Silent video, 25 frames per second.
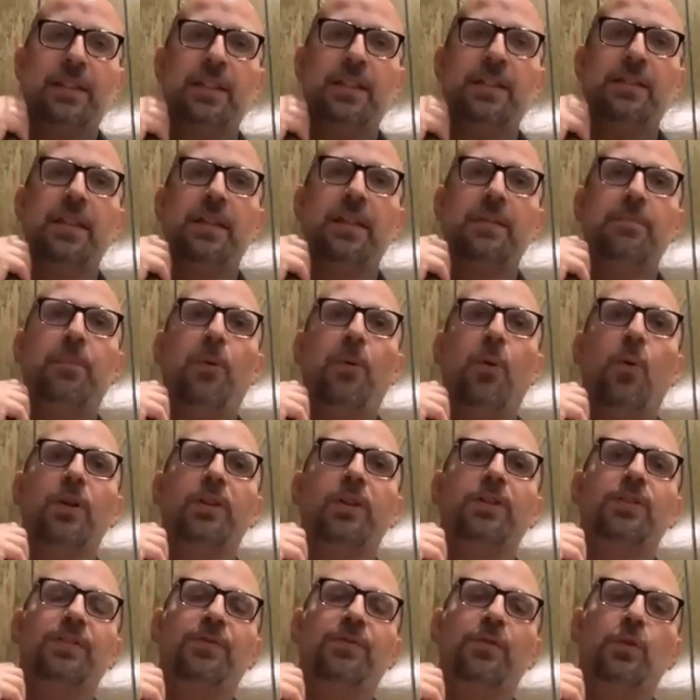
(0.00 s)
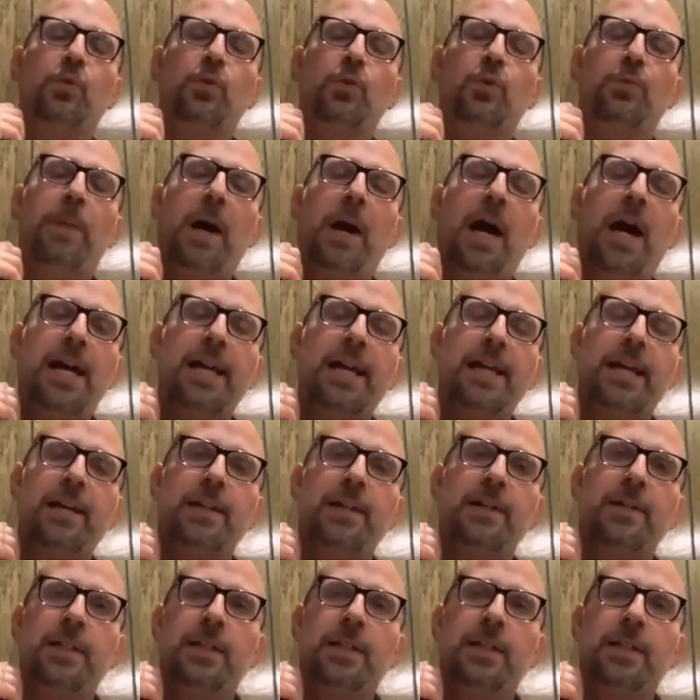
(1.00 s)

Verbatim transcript: the importance of upaya